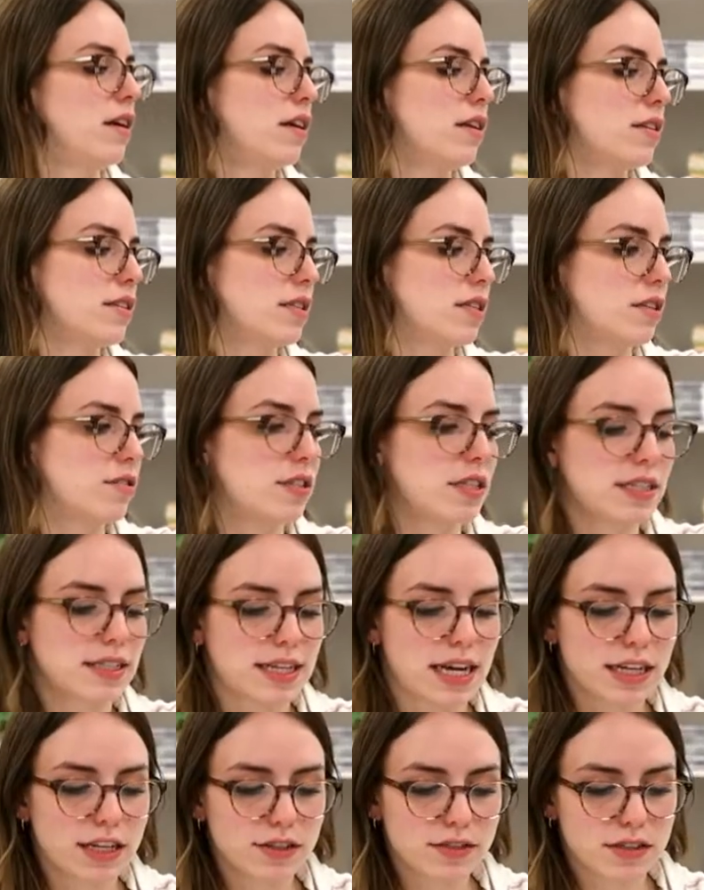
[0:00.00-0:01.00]
So since I
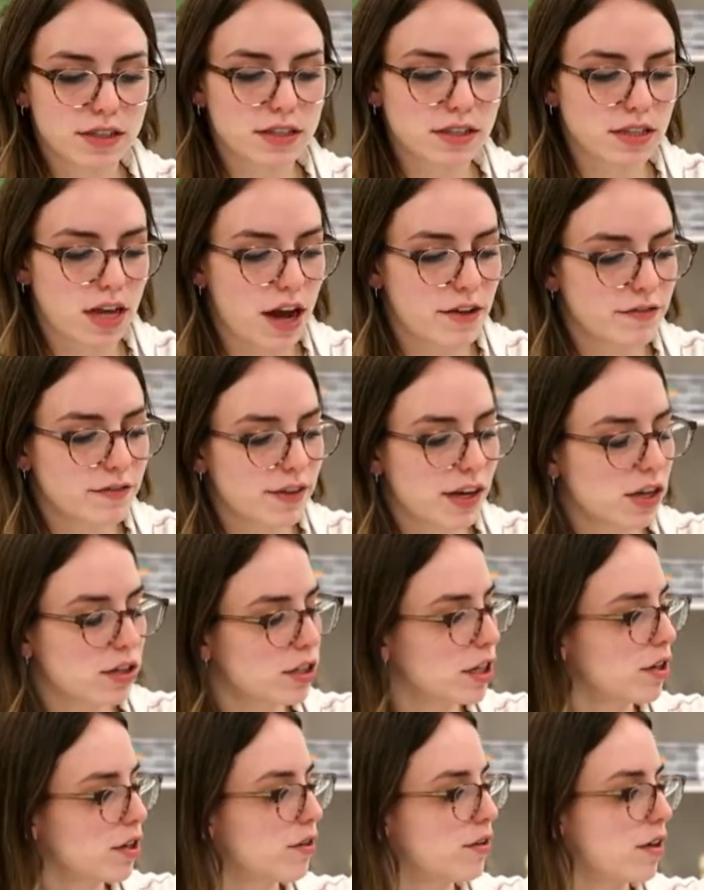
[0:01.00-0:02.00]
used the soft
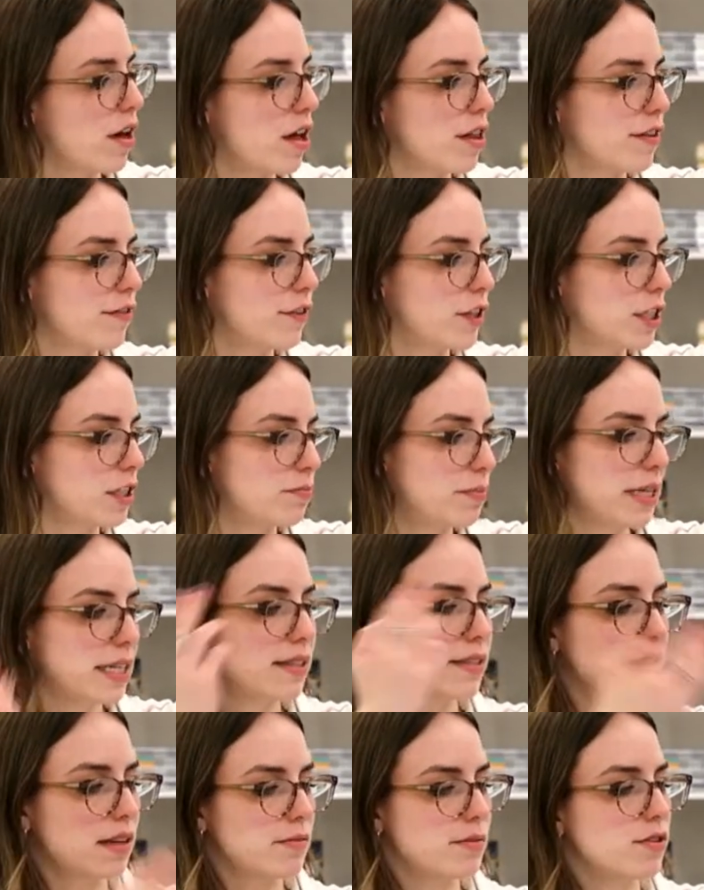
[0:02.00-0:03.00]
Velcro on the first
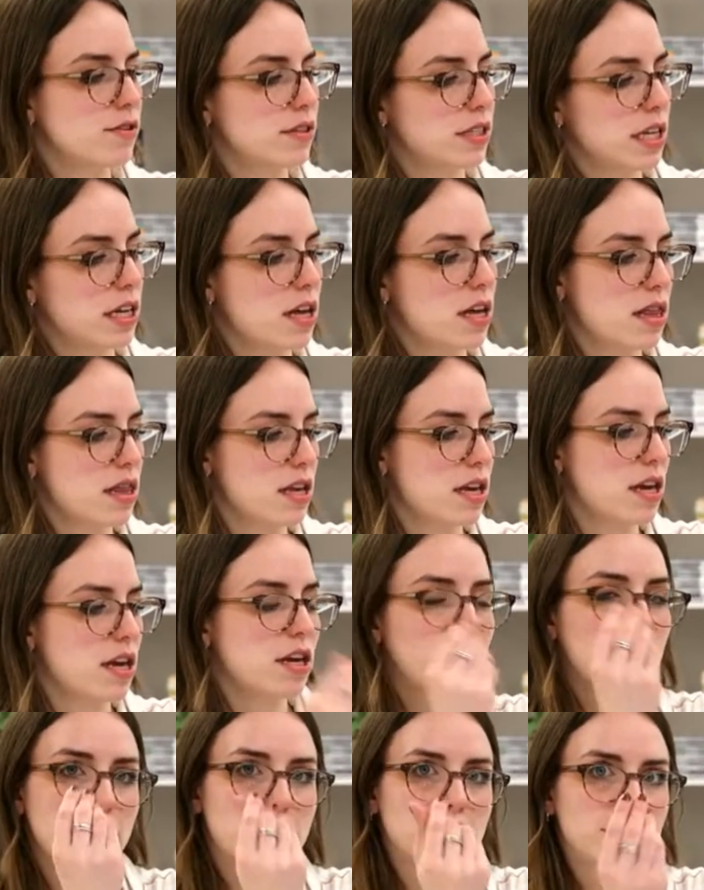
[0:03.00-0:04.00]
piece, I'm using the
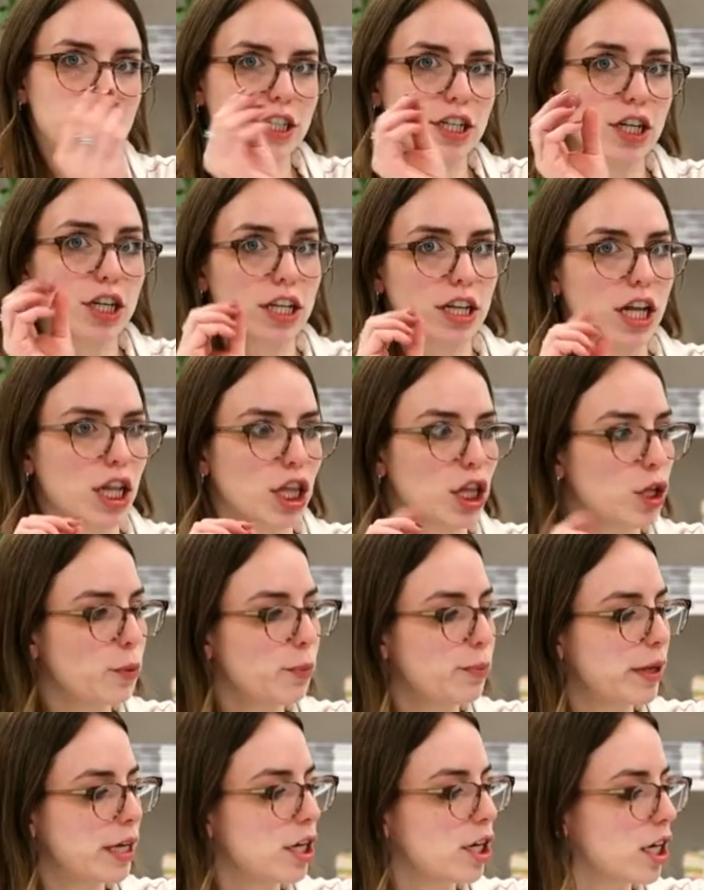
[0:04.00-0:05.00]
crunchier or the
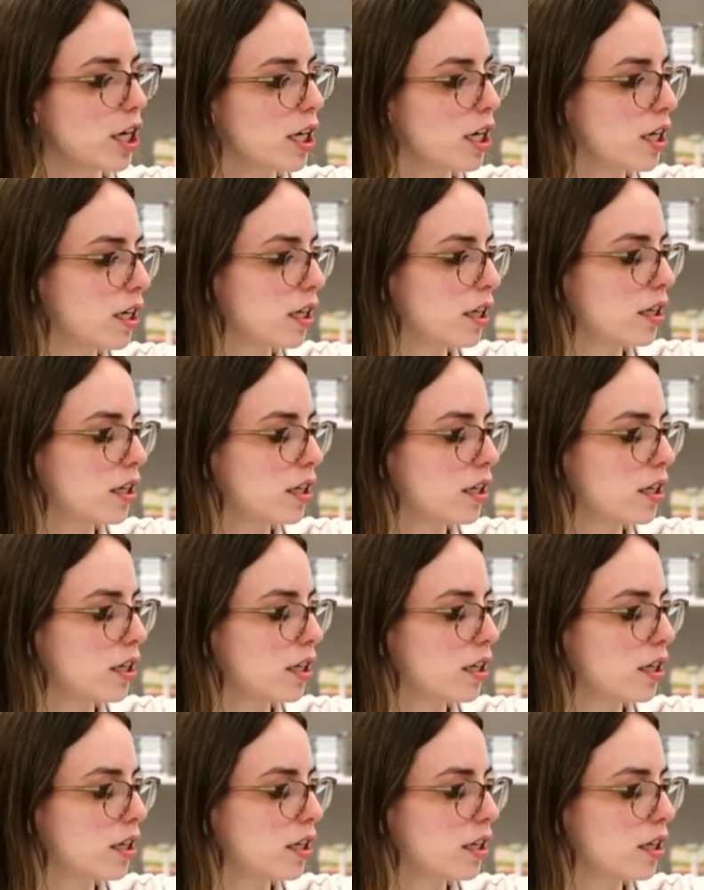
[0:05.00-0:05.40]
loopier